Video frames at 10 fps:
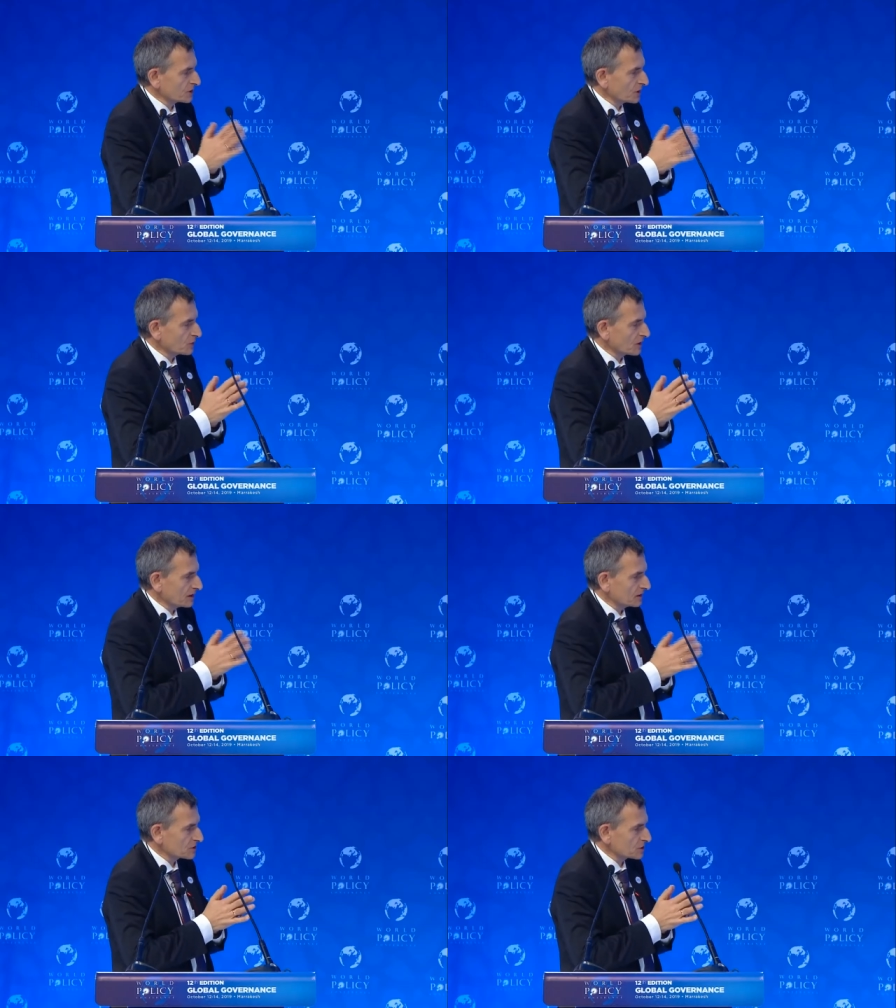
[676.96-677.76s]
which I would
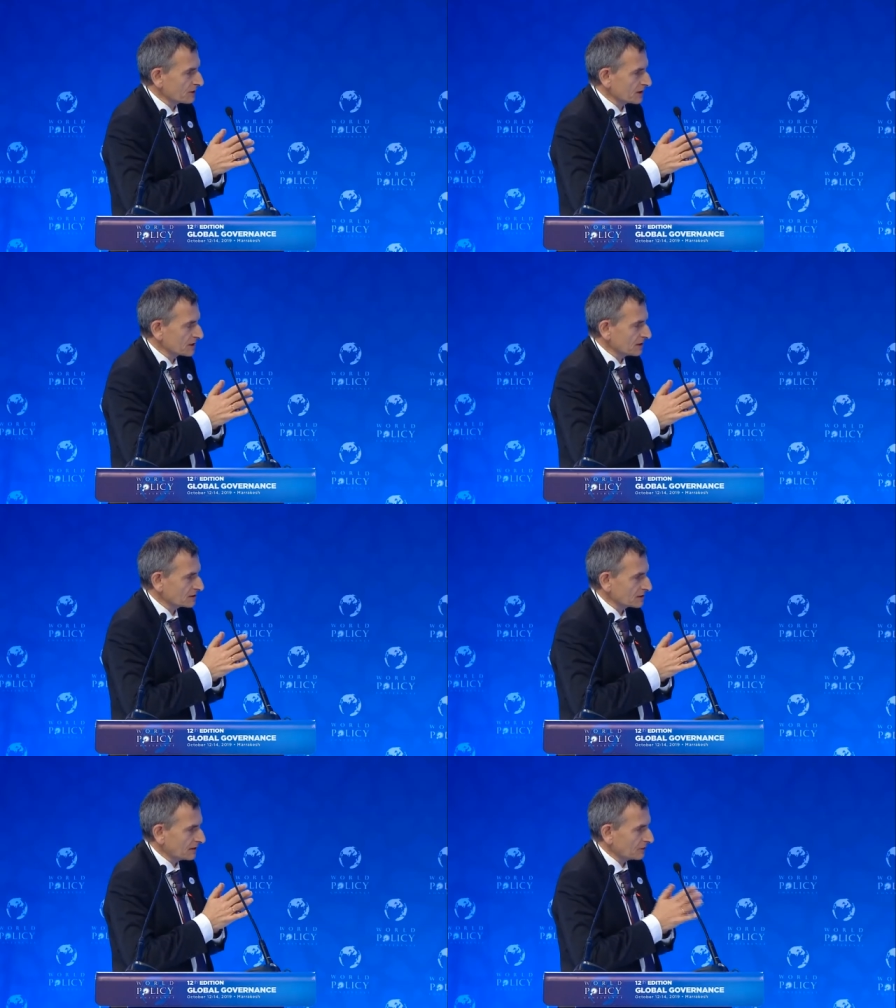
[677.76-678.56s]
like to stress, and
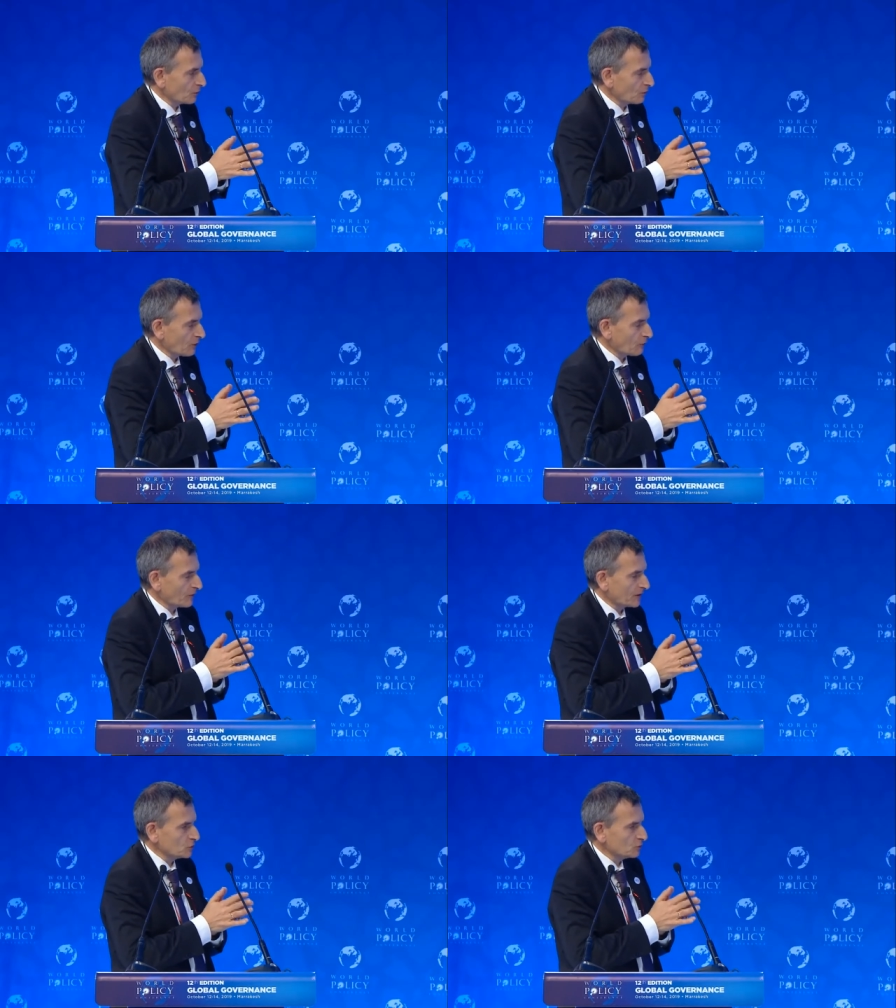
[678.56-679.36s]
I don't know how
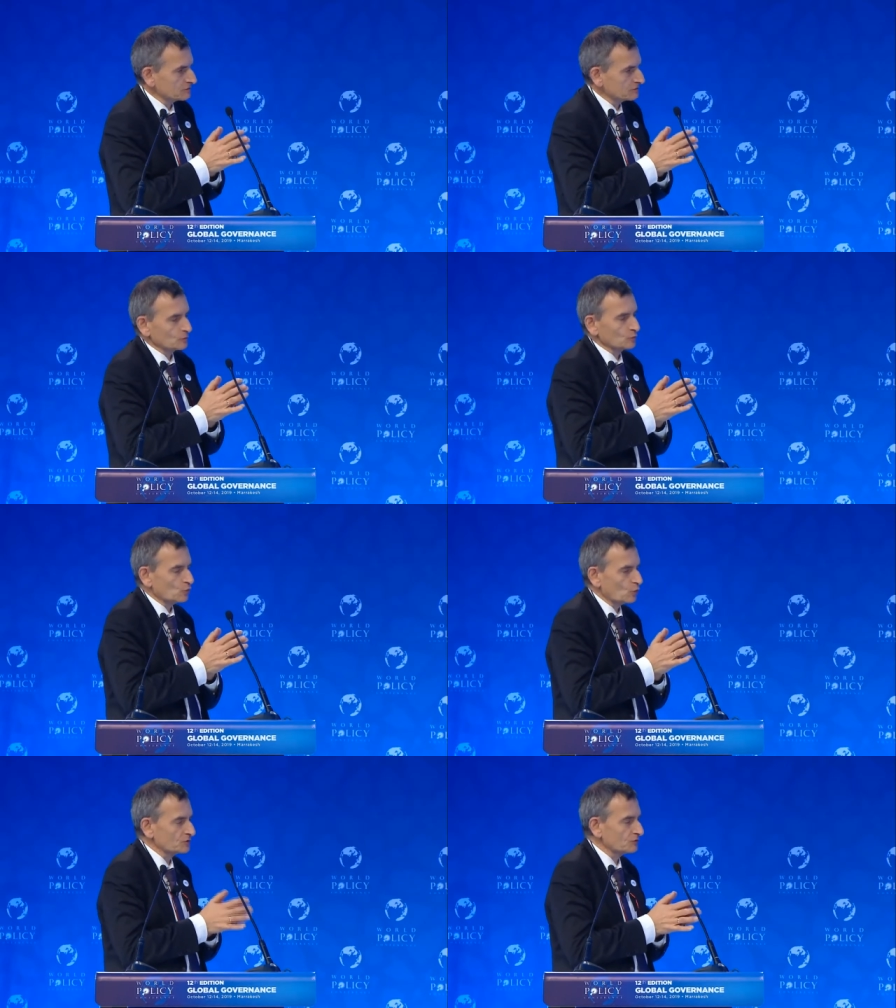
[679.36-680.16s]
far you
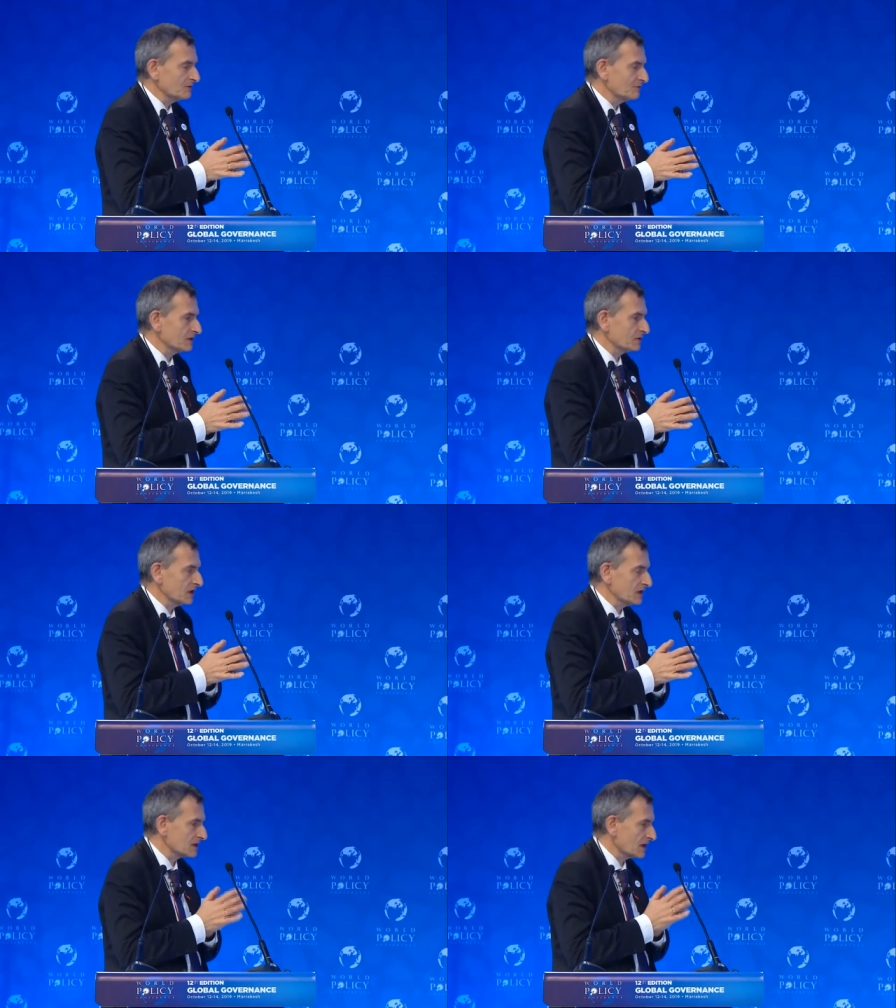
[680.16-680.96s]
want to reveal
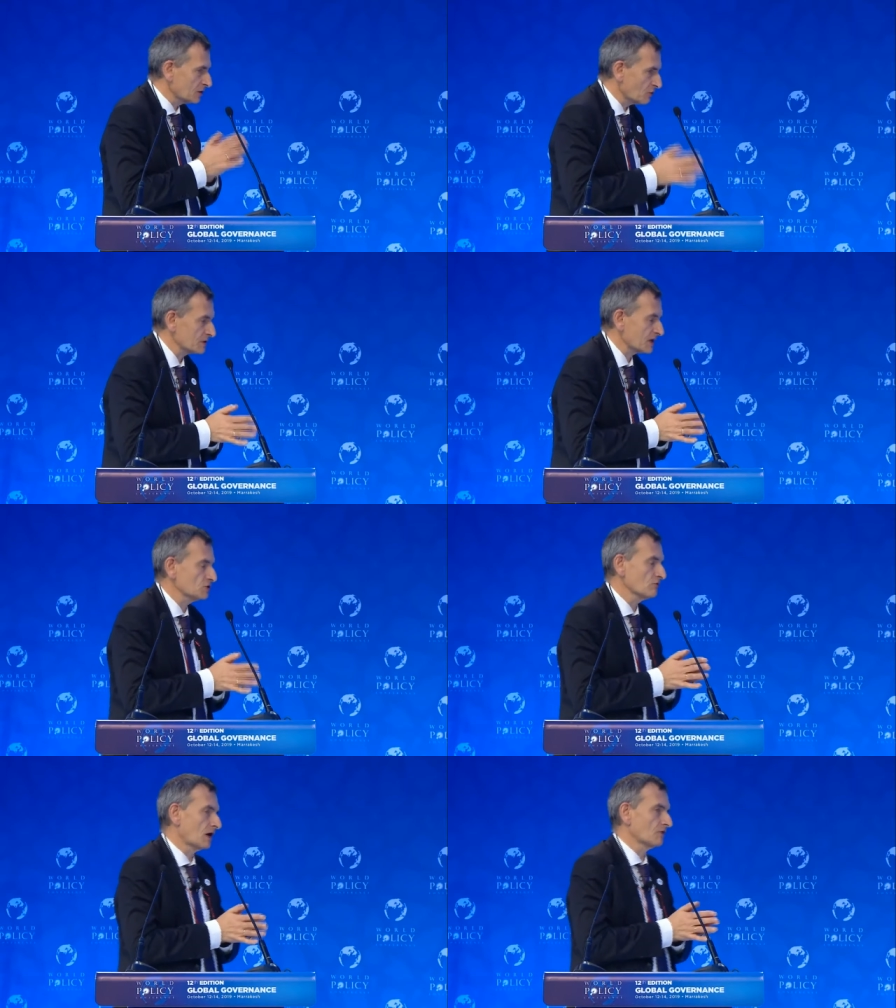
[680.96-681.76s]
things. I know that
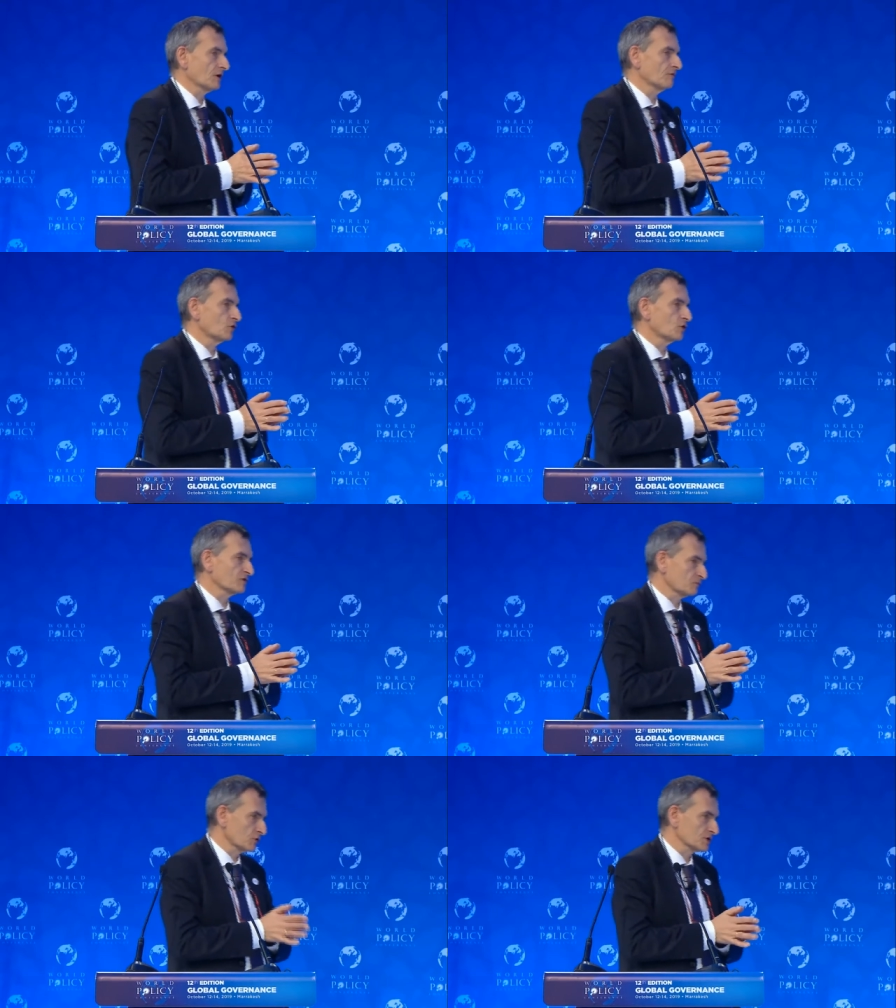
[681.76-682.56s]
you are
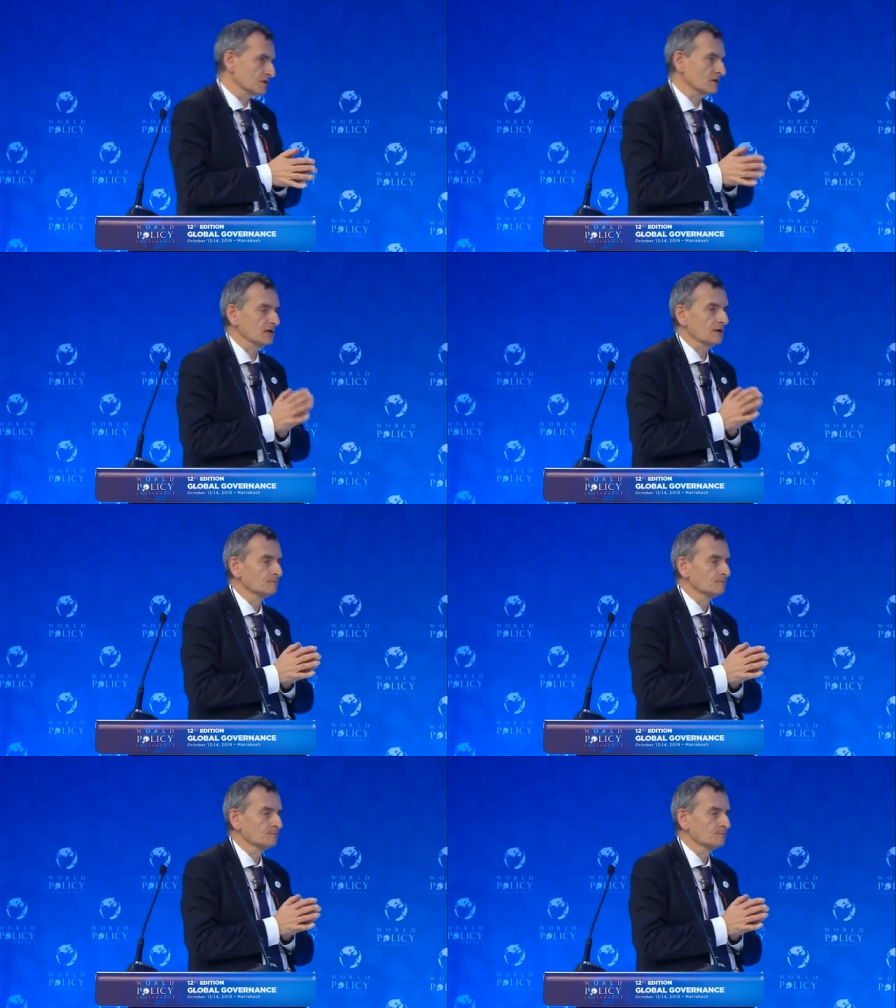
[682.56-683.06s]
involved personally